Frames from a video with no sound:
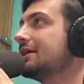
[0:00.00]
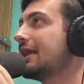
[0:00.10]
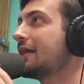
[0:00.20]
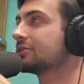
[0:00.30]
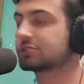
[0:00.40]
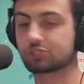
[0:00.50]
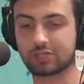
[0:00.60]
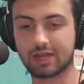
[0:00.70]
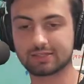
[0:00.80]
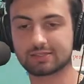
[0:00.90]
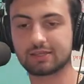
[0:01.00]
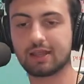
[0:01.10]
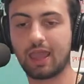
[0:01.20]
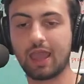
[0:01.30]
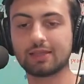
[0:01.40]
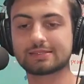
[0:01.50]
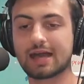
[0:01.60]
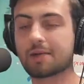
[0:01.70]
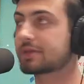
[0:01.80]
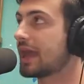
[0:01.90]
Alex Johnson and
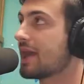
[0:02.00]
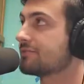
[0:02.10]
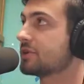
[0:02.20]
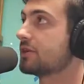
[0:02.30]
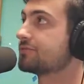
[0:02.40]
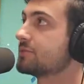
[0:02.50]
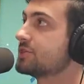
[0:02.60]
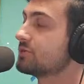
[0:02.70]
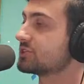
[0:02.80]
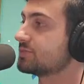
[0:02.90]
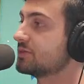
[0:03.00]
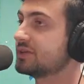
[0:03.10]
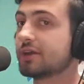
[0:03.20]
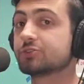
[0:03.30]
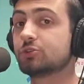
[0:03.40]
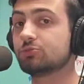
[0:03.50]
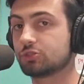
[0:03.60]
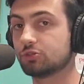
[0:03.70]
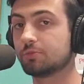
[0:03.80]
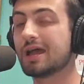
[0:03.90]
Tom Cavanaugh from the USPBL's
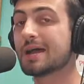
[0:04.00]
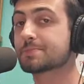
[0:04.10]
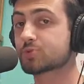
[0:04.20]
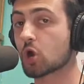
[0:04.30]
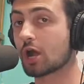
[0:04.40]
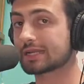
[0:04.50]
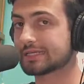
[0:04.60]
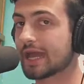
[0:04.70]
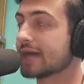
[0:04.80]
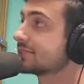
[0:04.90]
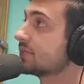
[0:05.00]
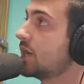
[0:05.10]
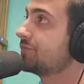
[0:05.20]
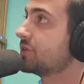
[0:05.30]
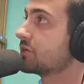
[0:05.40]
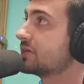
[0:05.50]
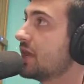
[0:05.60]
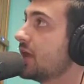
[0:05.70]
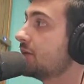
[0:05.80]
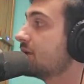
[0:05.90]
YouTube broadcast of their
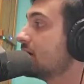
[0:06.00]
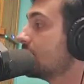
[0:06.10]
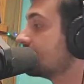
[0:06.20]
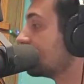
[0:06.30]
game that